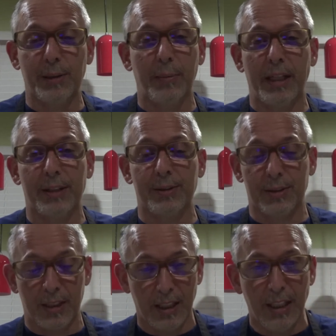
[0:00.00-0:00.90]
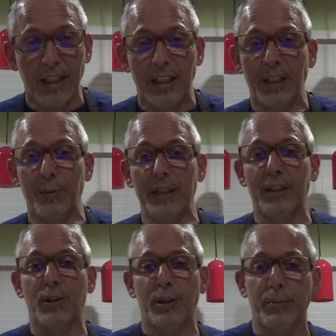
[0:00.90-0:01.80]
that matters. You eat
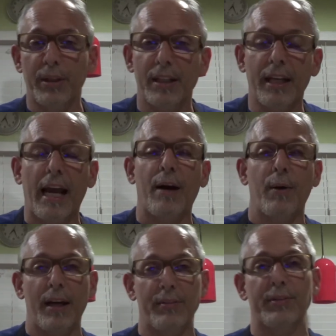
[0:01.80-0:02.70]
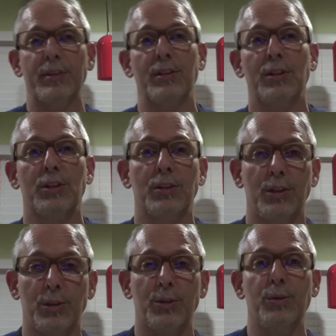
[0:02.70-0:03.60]
the cornbread however
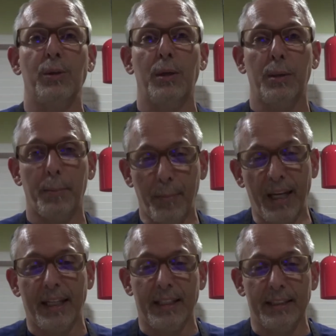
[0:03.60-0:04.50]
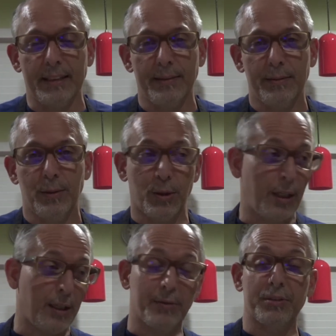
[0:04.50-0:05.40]
you make it, or
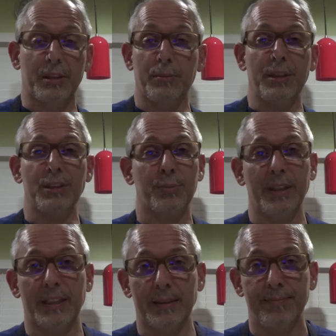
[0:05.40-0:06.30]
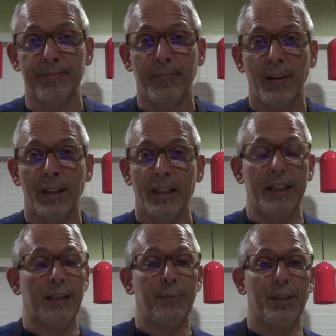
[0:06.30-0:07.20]
however somebody else makes it.
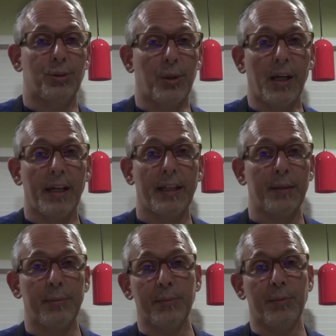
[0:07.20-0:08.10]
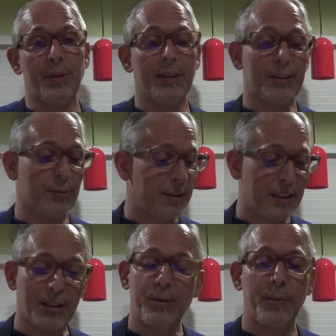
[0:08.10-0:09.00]
It can be dry, it can be moist, it
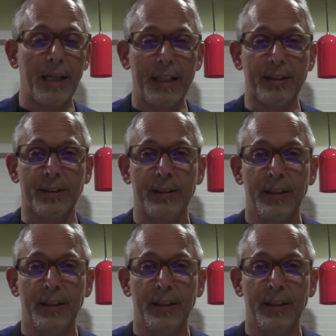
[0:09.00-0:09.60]
don't matter.